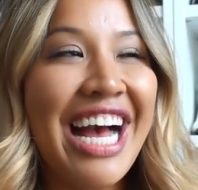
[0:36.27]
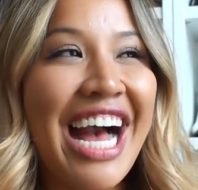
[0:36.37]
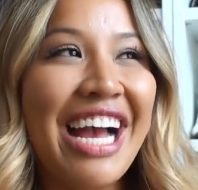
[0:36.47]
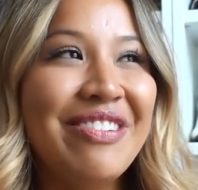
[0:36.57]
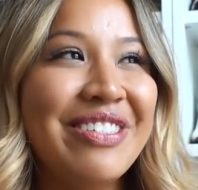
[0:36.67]

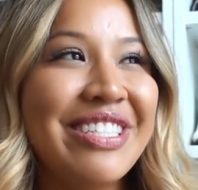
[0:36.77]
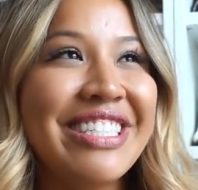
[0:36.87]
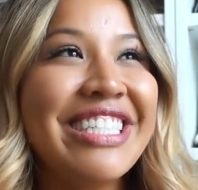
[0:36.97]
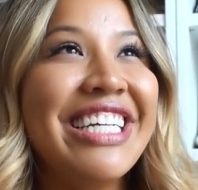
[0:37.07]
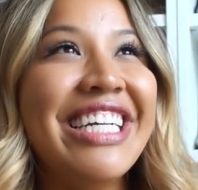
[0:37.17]
I
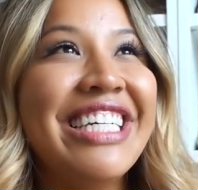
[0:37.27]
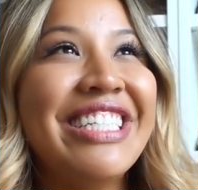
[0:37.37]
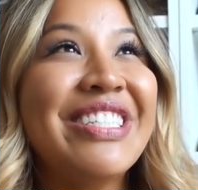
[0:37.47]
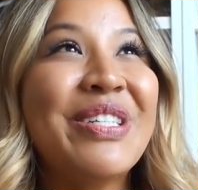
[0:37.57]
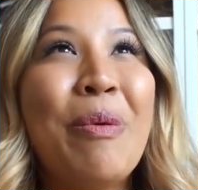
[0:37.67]
was
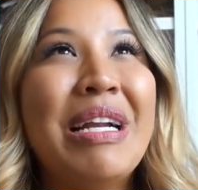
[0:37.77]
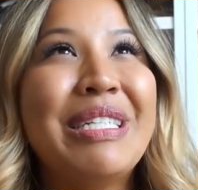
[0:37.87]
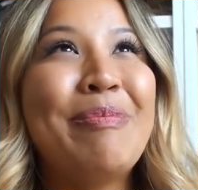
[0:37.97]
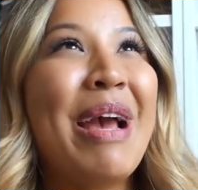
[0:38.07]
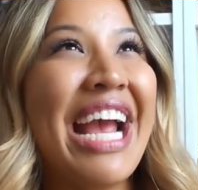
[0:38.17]
in so
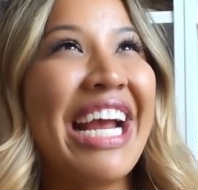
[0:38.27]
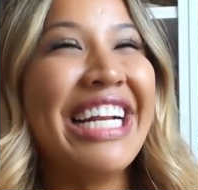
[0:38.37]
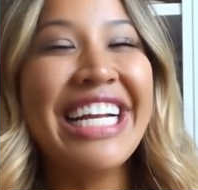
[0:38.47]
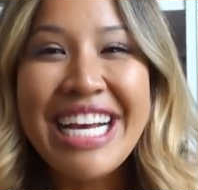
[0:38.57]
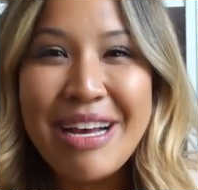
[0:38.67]
much
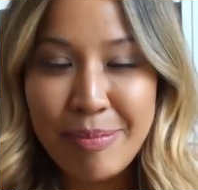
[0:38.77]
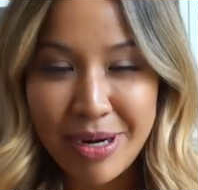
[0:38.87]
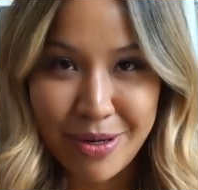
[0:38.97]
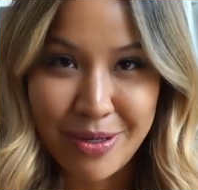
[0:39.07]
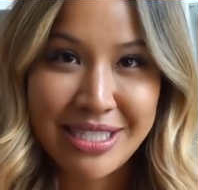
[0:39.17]
pain but
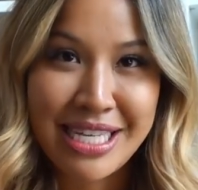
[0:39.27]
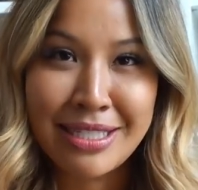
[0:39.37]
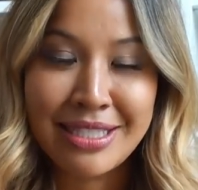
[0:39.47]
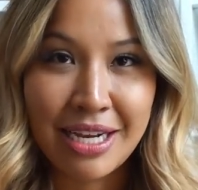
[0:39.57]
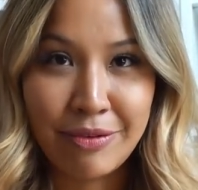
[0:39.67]
I know it
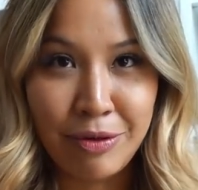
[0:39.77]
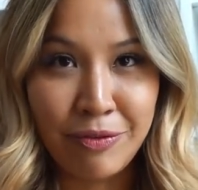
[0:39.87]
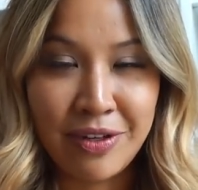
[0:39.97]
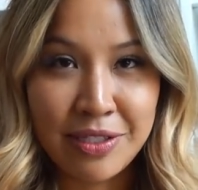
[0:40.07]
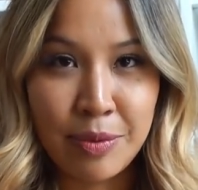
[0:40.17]
sounds like a real
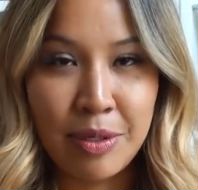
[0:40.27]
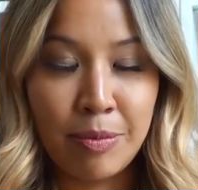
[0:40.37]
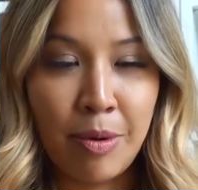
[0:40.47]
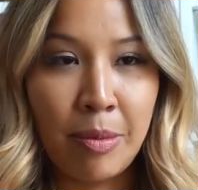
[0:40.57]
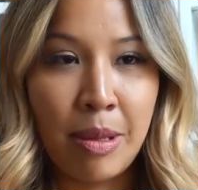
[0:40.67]
first world
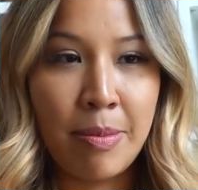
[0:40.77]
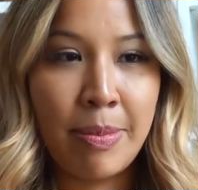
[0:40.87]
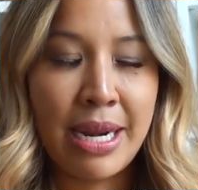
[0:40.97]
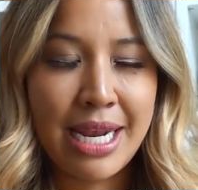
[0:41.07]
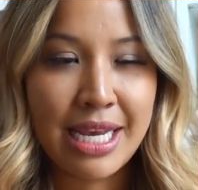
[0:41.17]
problem
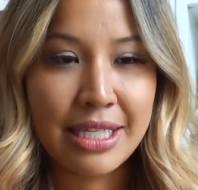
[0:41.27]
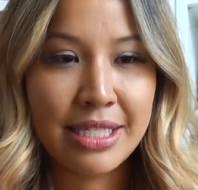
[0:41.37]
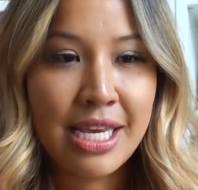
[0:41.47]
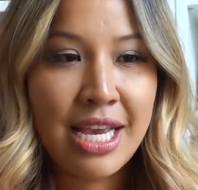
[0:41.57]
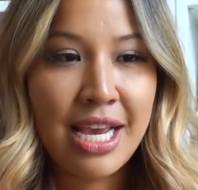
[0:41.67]
but I guess
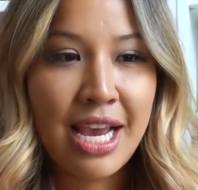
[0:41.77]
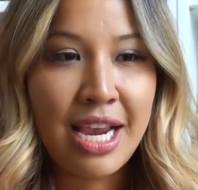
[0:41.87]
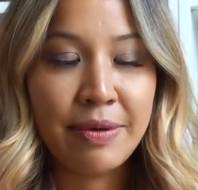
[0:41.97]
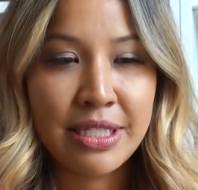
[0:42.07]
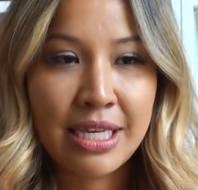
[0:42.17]

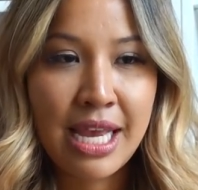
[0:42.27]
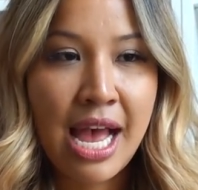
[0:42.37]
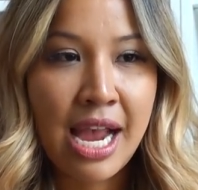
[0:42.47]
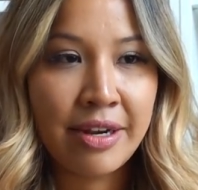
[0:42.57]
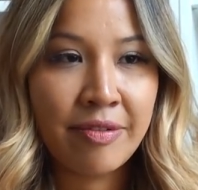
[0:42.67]
it was
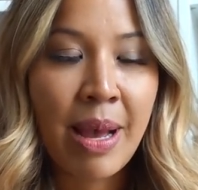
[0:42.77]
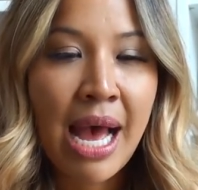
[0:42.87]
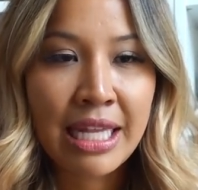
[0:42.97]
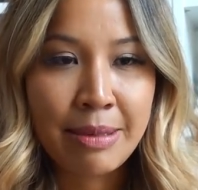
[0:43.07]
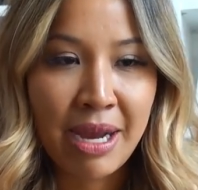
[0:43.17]
kind of
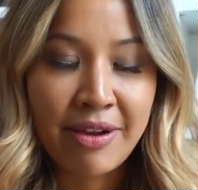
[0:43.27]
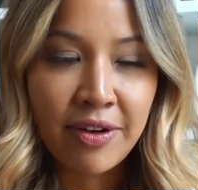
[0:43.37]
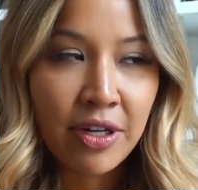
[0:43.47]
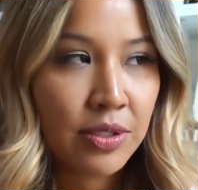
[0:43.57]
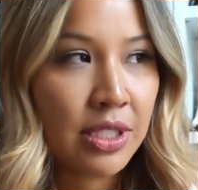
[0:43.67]
partly my
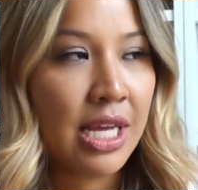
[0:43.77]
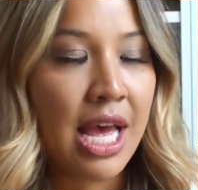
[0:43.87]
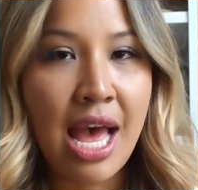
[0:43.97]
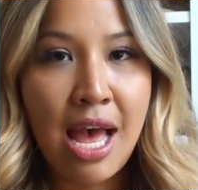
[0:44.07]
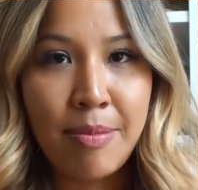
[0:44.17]
fault.
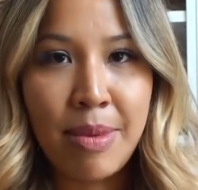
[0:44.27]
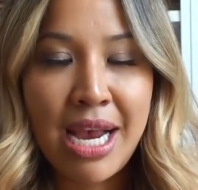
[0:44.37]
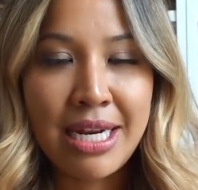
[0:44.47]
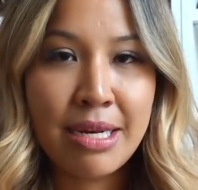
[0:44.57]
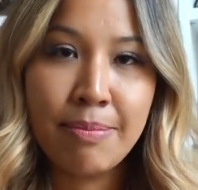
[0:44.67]
Um,
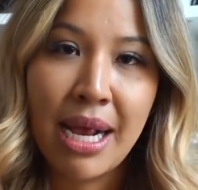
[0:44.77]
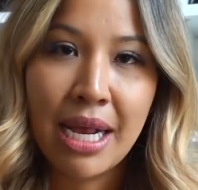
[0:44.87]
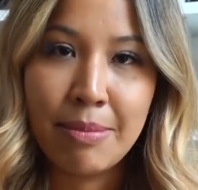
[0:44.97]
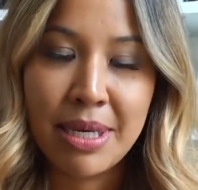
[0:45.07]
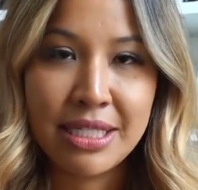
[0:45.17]
I didn't back
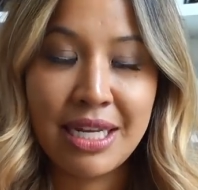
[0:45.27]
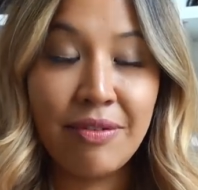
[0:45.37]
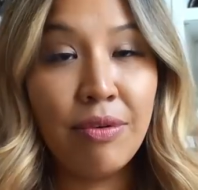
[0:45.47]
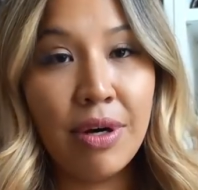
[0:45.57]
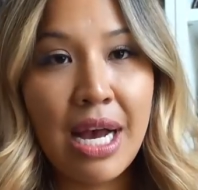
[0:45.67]
up my stuff.
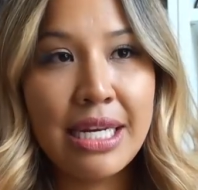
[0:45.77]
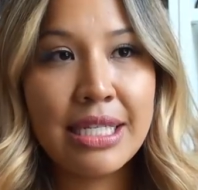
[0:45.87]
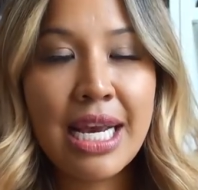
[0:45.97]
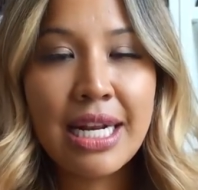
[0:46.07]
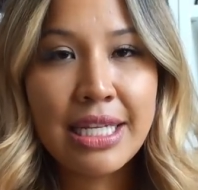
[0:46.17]
Well, I
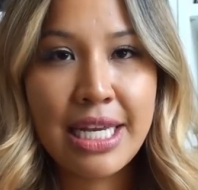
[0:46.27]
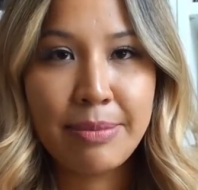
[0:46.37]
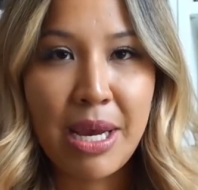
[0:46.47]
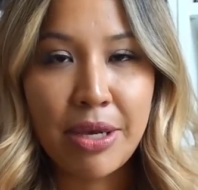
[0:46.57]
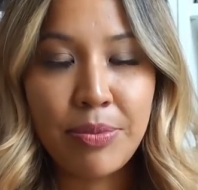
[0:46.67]
just kind of cleaned
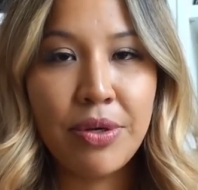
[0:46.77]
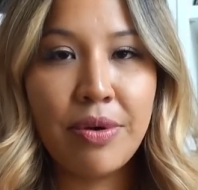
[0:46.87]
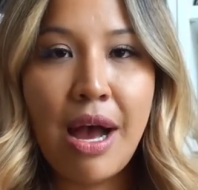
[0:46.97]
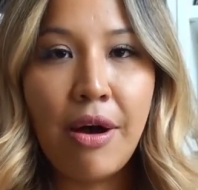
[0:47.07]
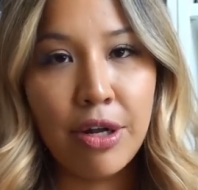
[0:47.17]
my computer
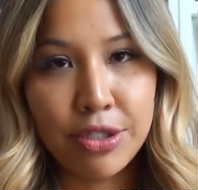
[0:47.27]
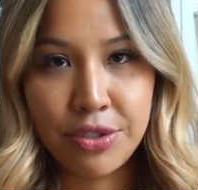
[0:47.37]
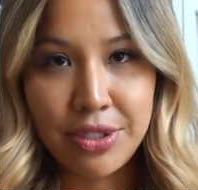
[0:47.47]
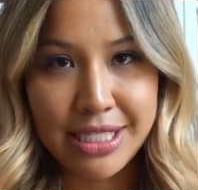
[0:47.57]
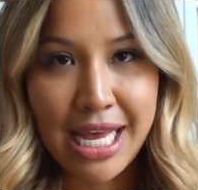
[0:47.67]
out
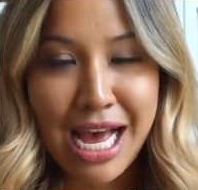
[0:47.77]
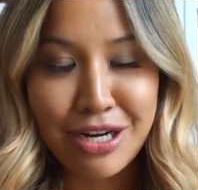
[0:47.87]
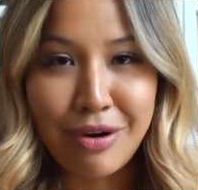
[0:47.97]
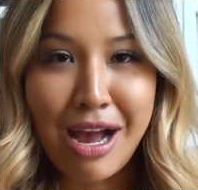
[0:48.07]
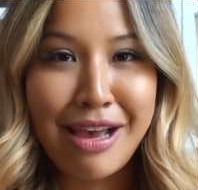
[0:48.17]
onto this hard
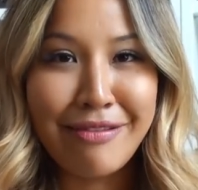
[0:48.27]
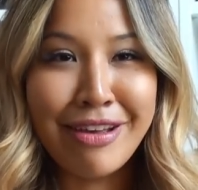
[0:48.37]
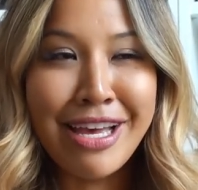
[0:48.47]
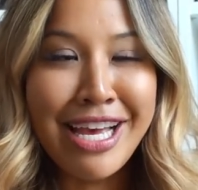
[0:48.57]
drive.